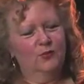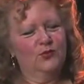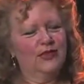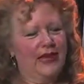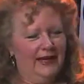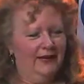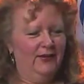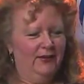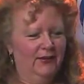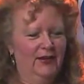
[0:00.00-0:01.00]

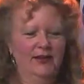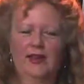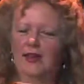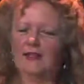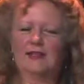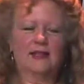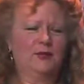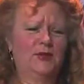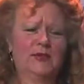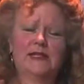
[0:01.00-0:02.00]
now,
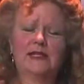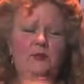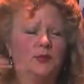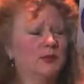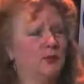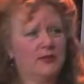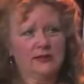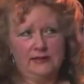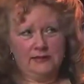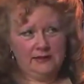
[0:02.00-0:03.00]
this is big
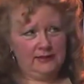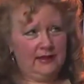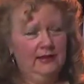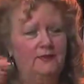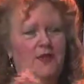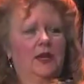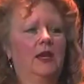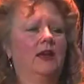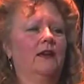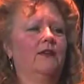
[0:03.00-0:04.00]
business, and
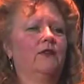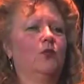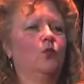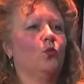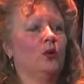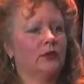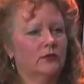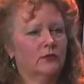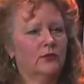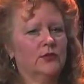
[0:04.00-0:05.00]
they have a
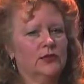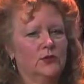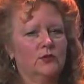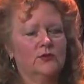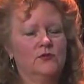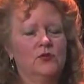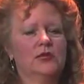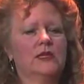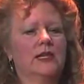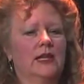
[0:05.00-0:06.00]
wonderful history of
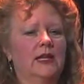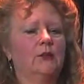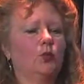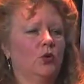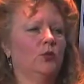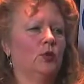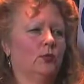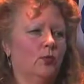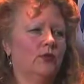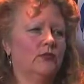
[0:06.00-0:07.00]
just getting more and more
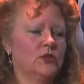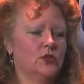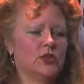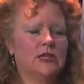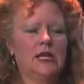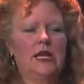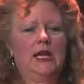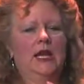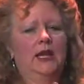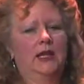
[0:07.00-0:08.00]
and more efficient.
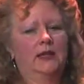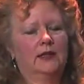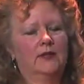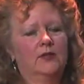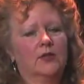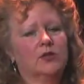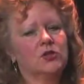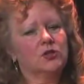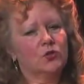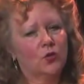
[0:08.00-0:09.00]
And the
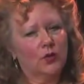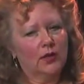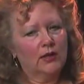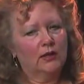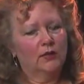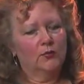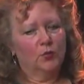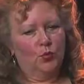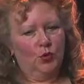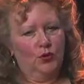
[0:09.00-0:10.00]
soy
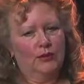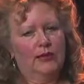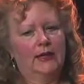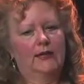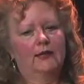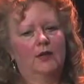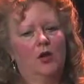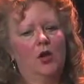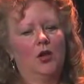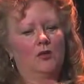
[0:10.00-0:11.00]
board and
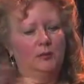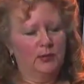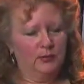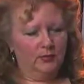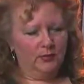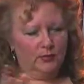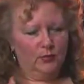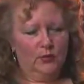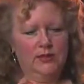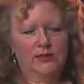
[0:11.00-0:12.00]
all the people that are
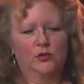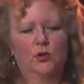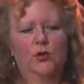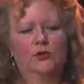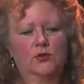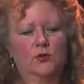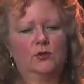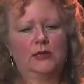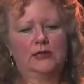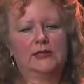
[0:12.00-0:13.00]
growing
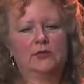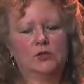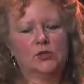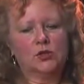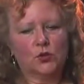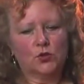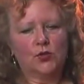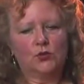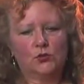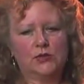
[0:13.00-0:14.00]
soybeans and are so
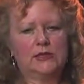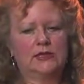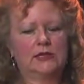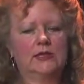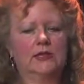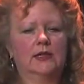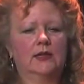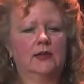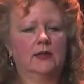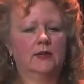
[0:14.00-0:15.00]
interested
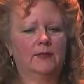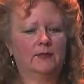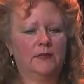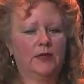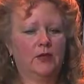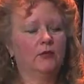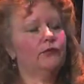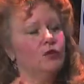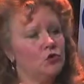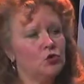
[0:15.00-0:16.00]
in our
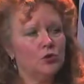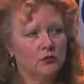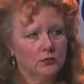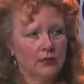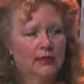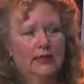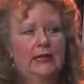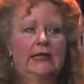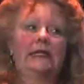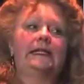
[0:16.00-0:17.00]
future, and
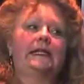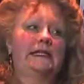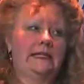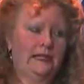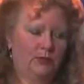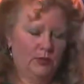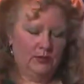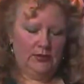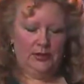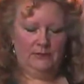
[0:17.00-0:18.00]
again in
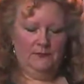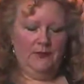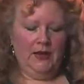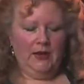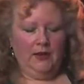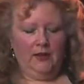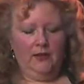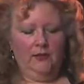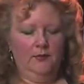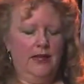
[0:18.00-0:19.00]
sustainability,
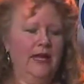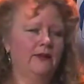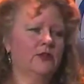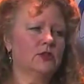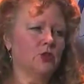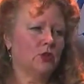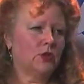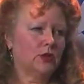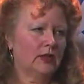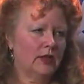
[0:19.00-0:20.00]
have
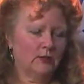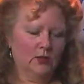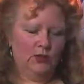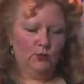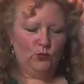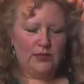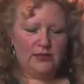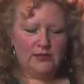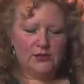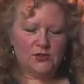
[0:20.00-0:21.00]
certain, I'm going to read
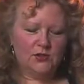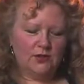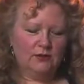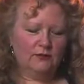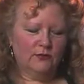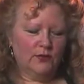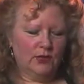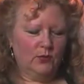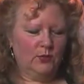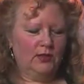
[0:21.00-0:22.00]
it just so I don't
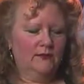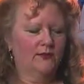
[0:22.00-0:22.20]
forget one.